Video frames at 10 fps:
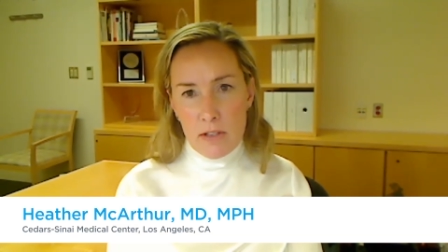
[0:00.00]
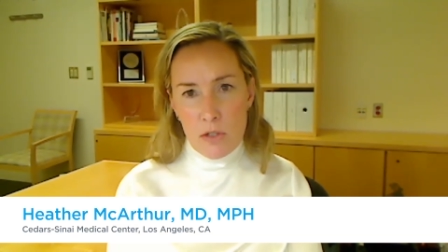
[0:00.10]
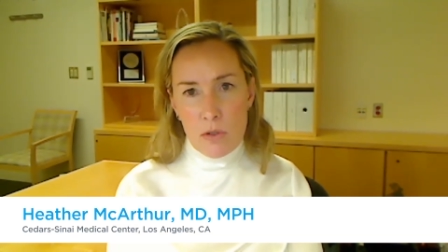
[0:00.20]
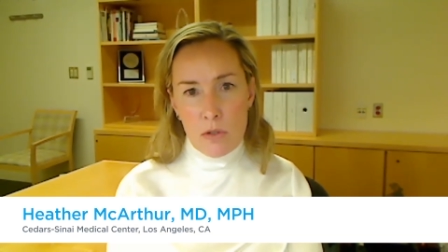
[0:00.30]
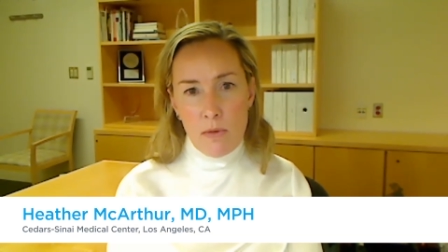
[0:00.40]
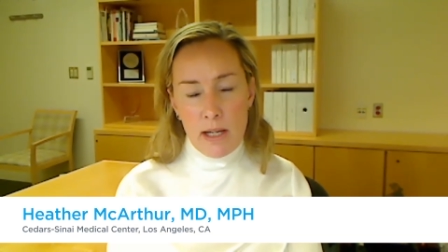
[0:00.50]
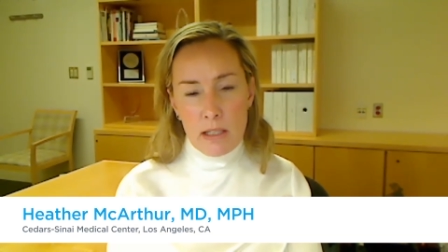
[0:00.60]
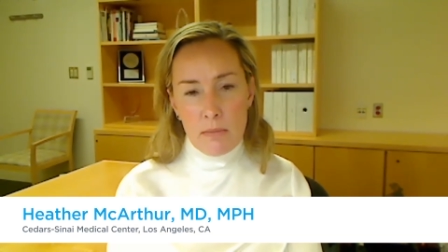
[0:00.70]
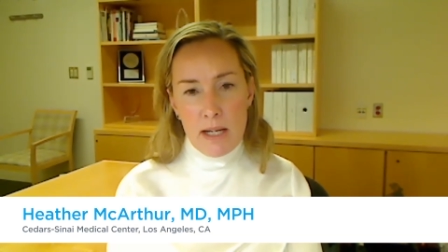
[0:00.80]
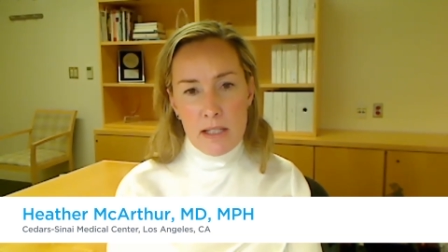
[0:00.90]
This is a
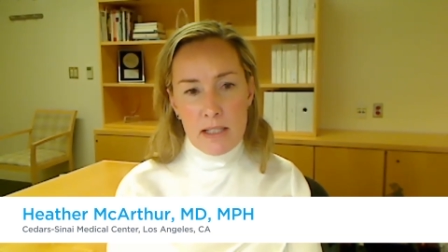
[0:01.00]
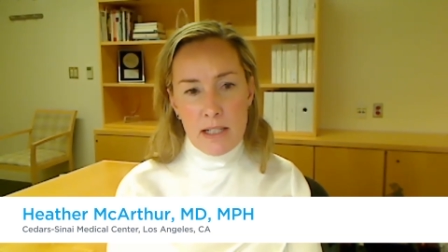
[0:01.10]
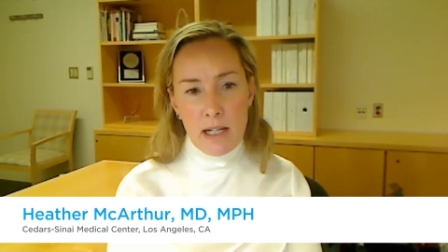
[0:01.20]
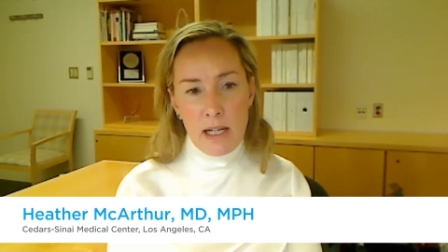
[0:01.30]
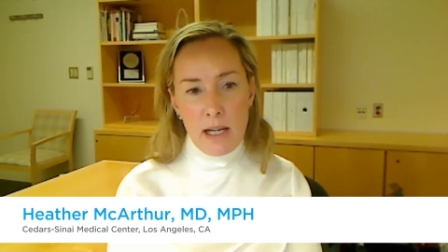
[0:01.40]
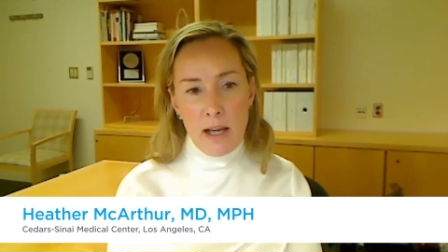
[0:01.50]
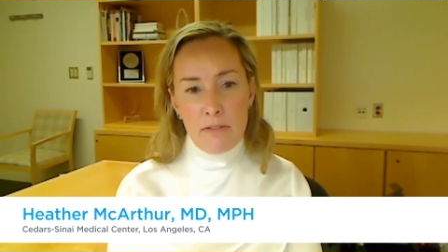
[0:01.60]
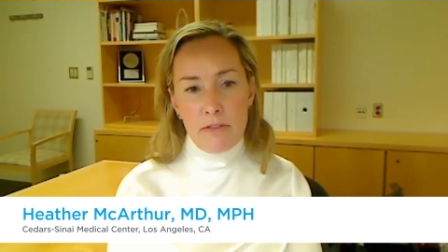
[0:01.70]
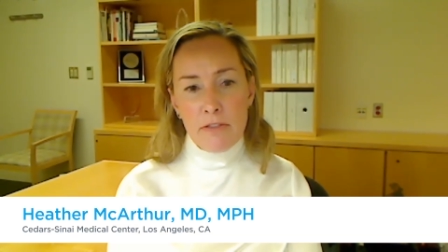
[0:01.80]
randomized study of